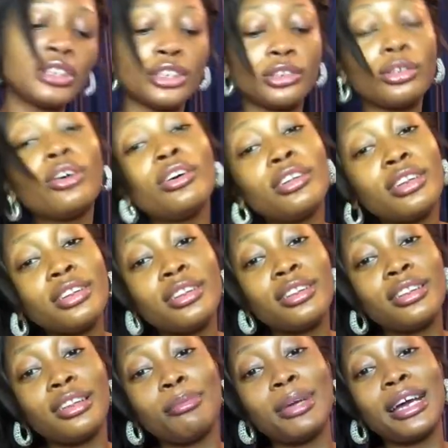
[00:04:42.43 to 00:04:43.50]

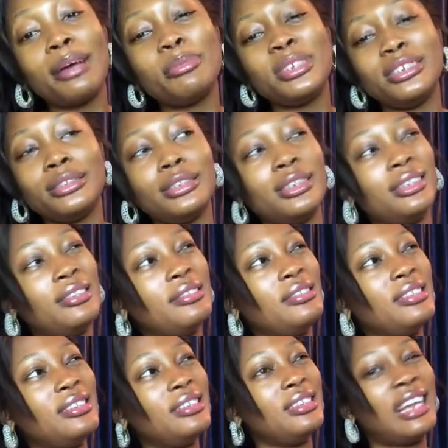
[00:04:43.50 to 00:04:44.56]
return,
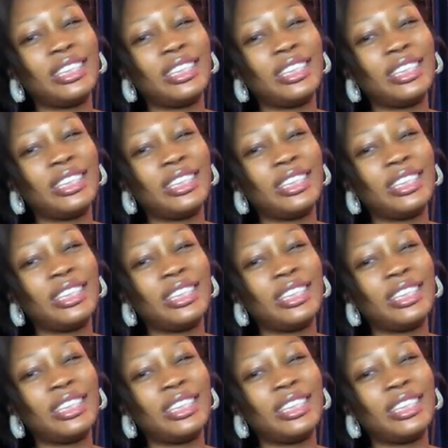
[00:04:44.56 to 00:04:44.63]
baby,